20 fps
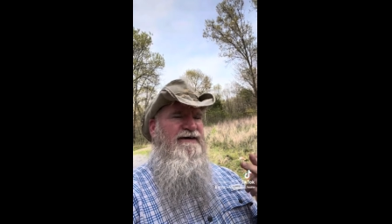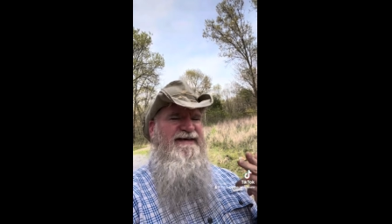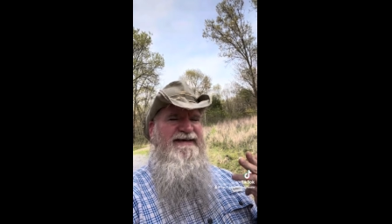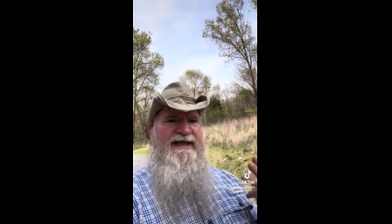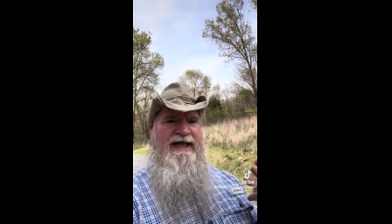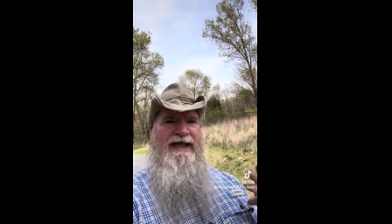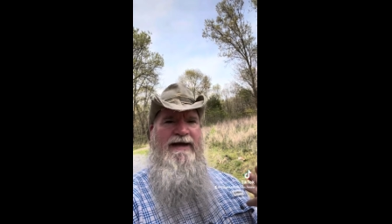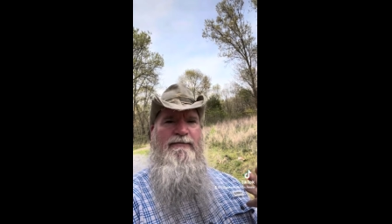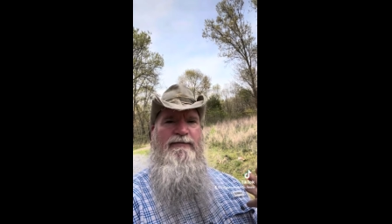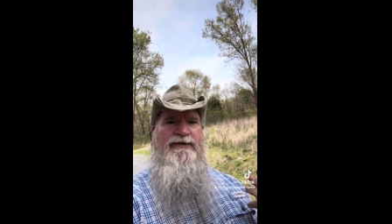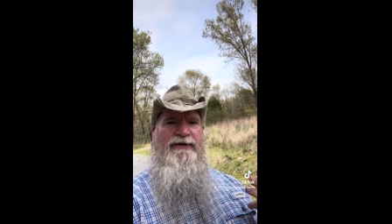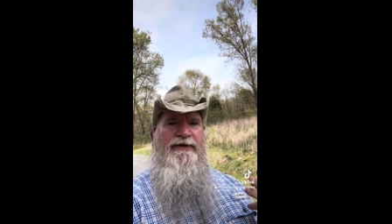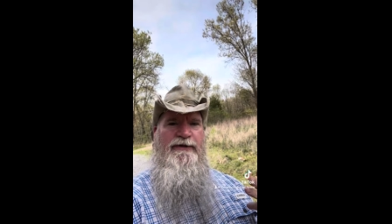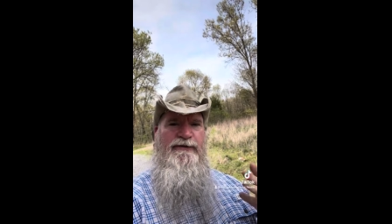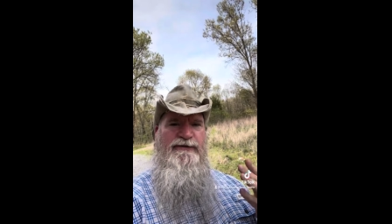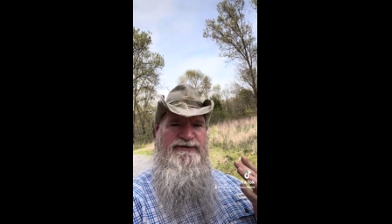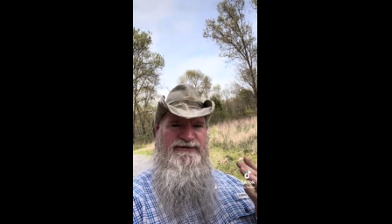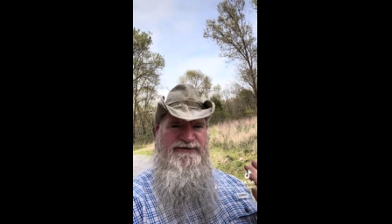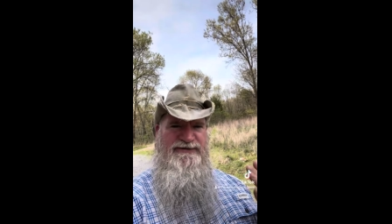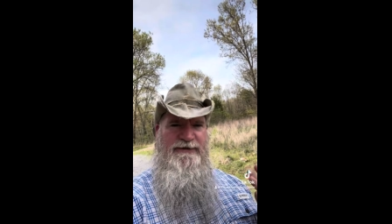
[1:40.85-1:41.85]

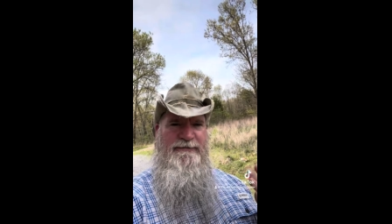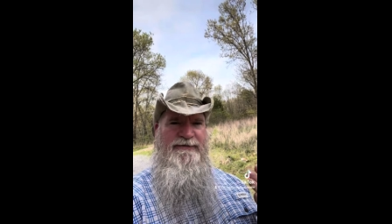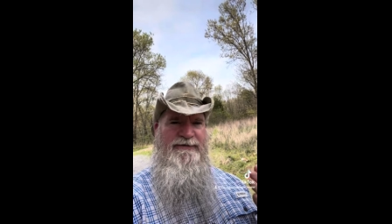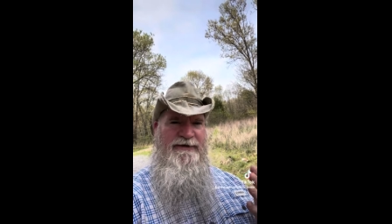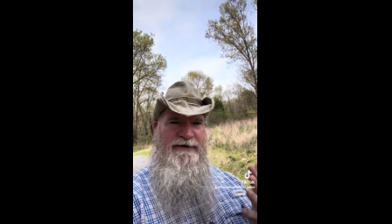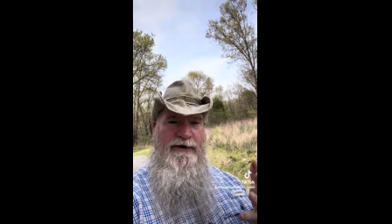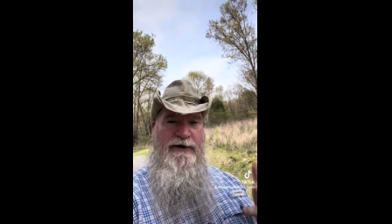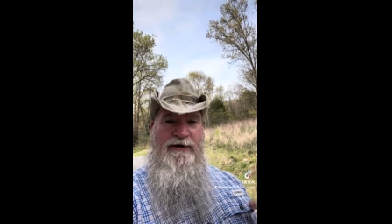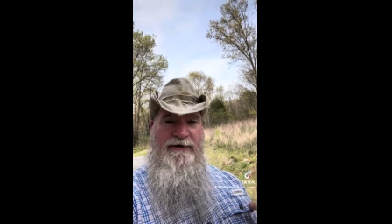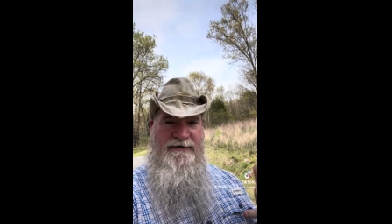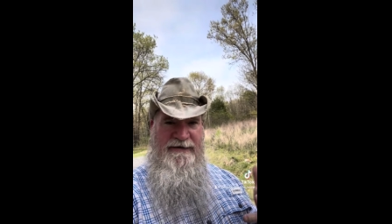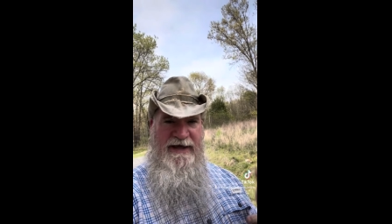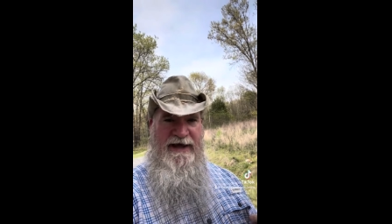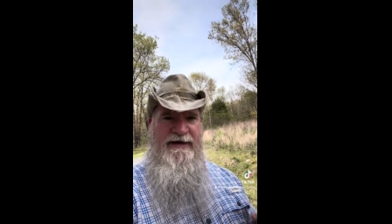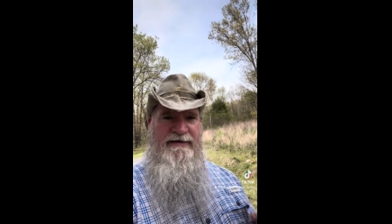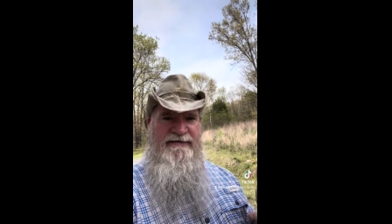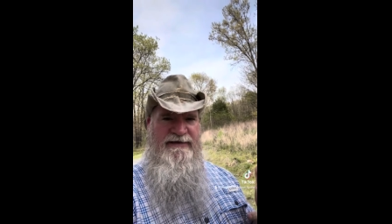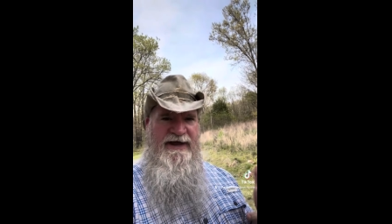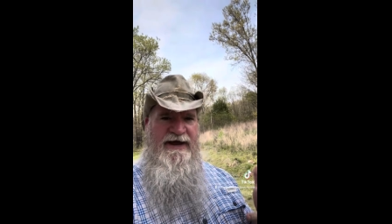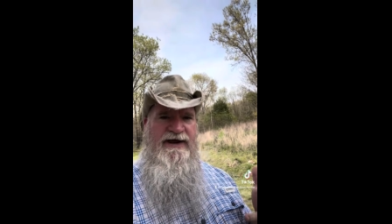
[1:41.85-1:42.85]
gambling, or something on
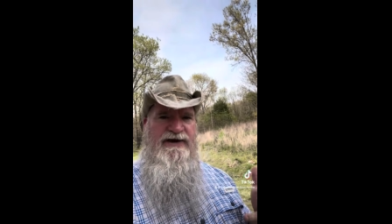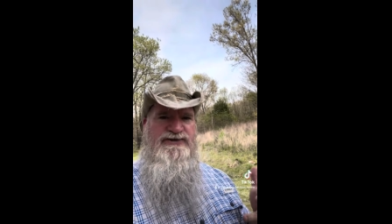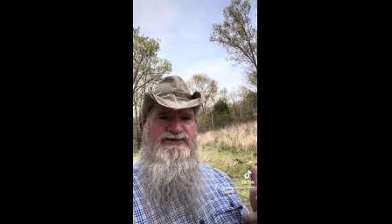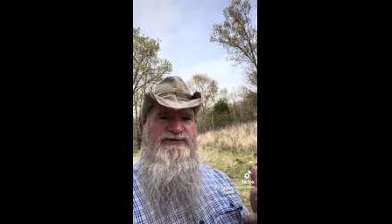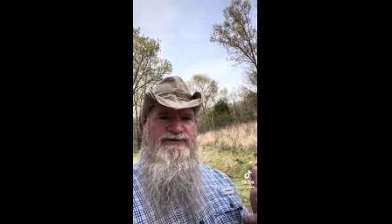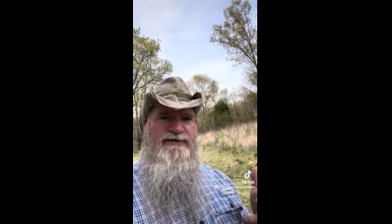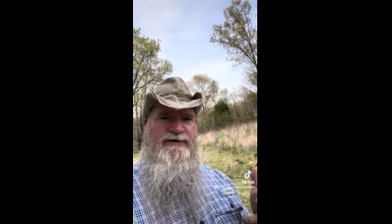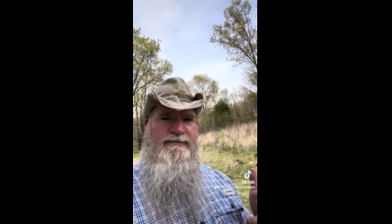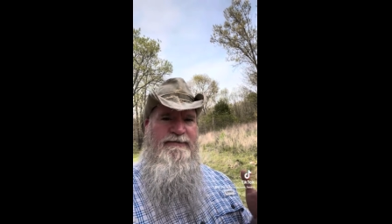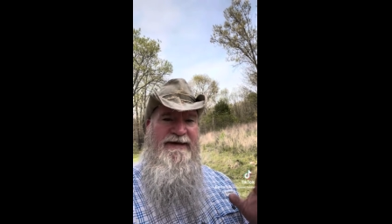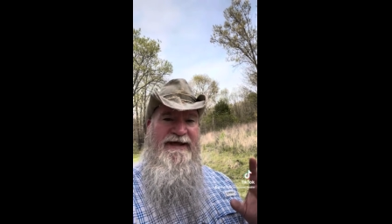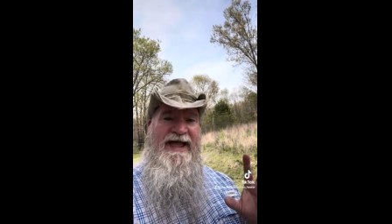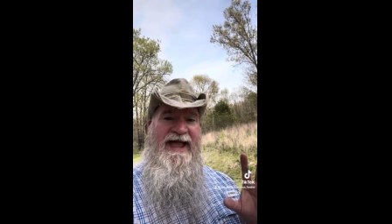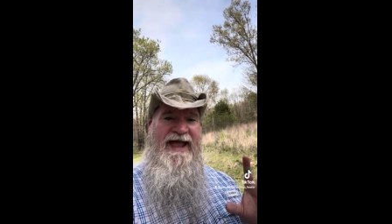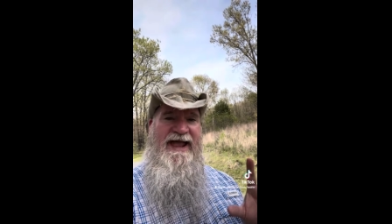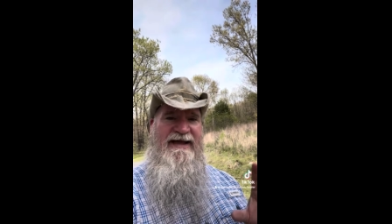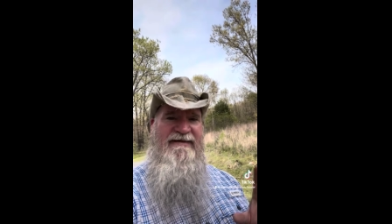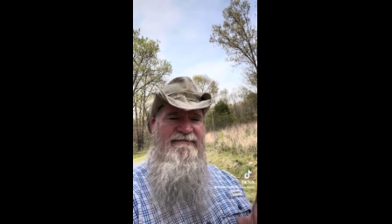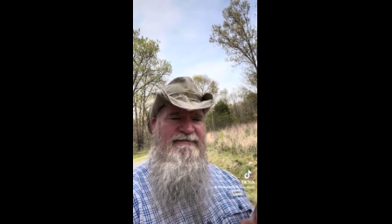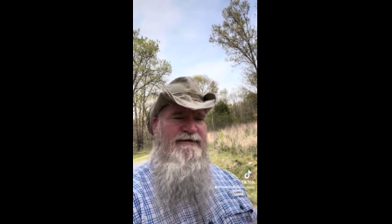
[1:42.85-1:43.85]
that nature, a
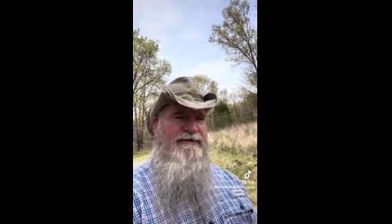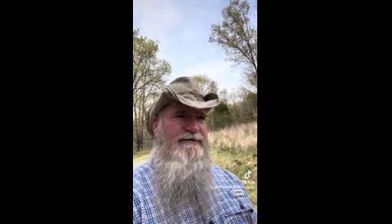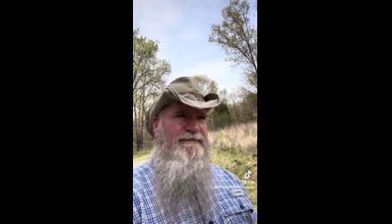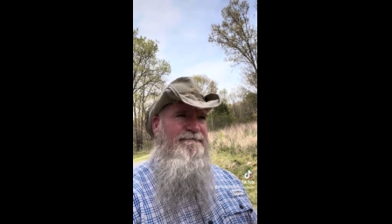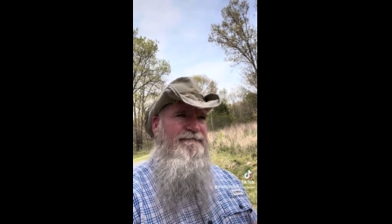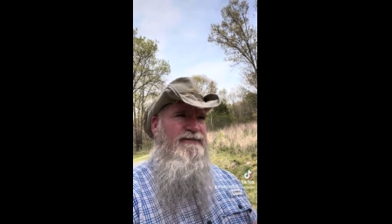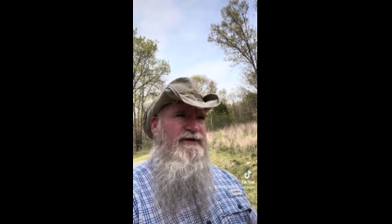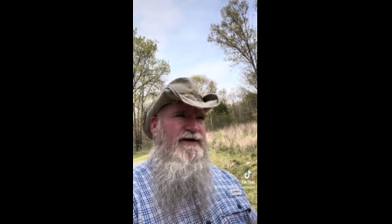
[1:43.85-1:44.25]
behavior,